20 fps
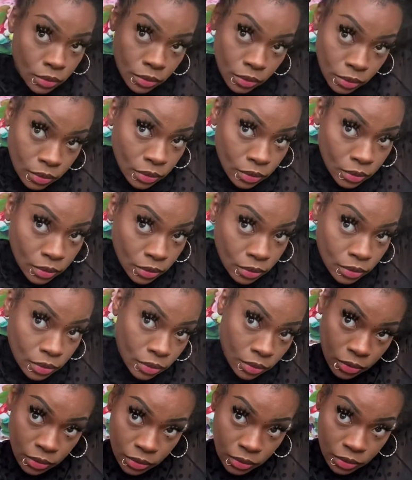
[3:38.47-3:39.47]
it's just
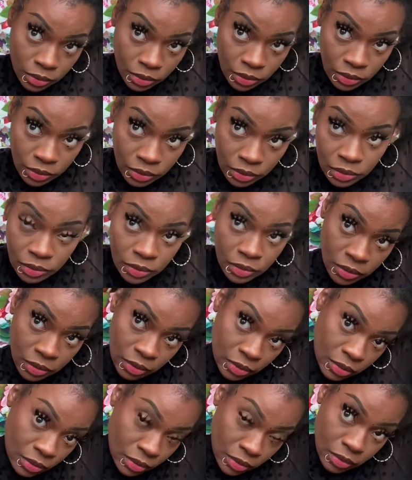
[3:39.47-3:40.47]
really fucking
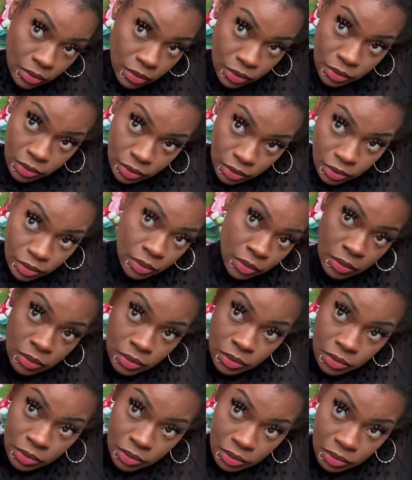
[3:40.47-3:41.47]
difficult, bro. Like,
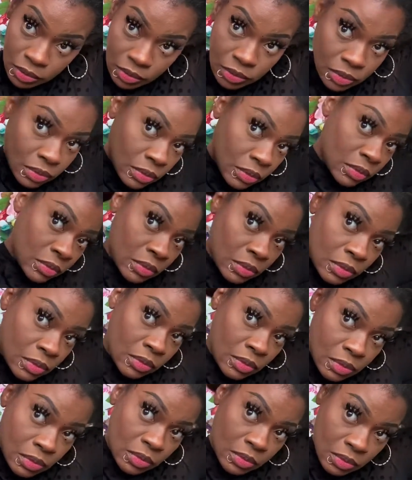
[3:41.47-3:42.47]
anyway,
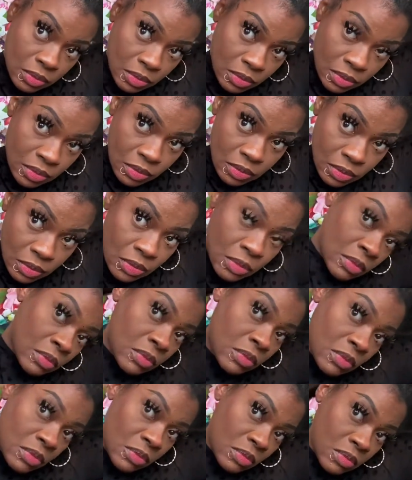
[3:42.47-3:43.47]
that's really it.
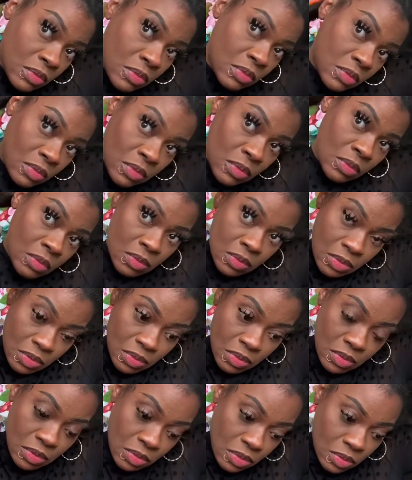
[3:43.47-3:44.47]
I mean, it's just nothing
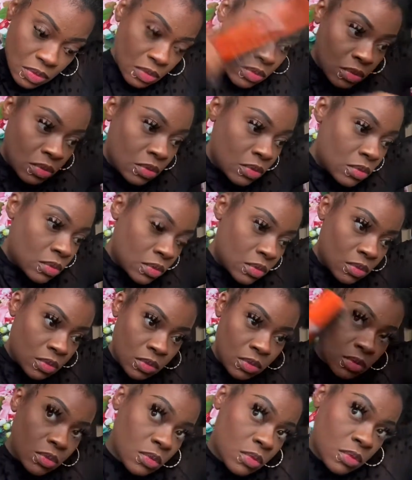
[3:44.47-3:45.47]
to it.
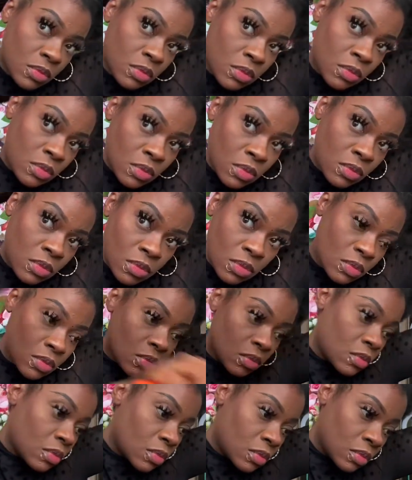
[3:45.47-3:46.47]
Smooth out the
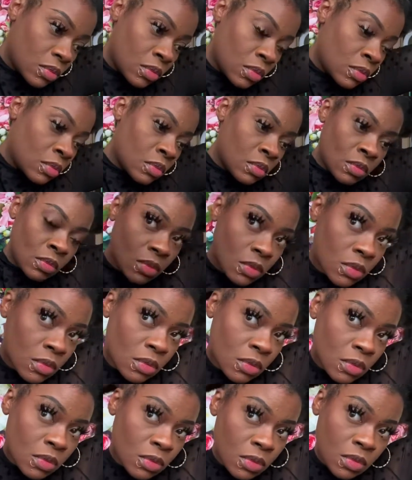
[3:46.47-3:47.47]
back,
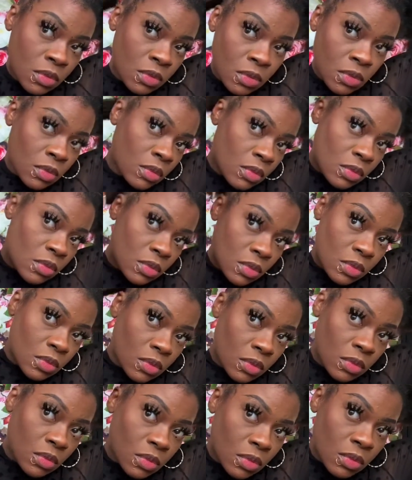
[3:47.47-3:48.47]
you know,
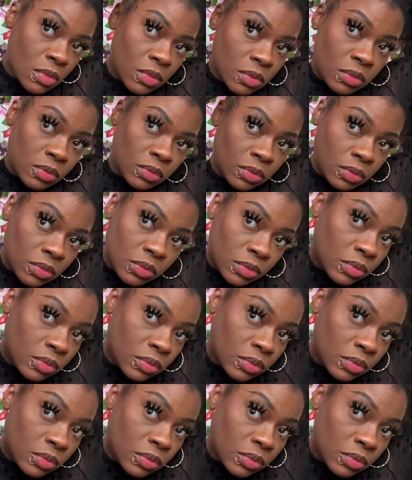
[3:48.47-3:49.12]
braid your hair,